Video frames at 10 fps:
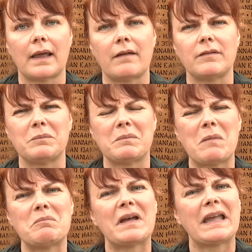I
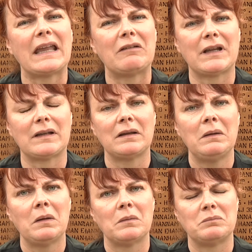remember hearing
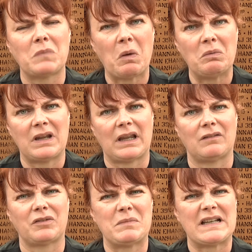
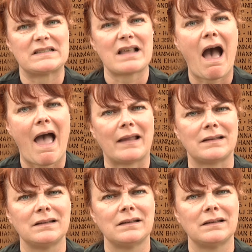moaning from inside.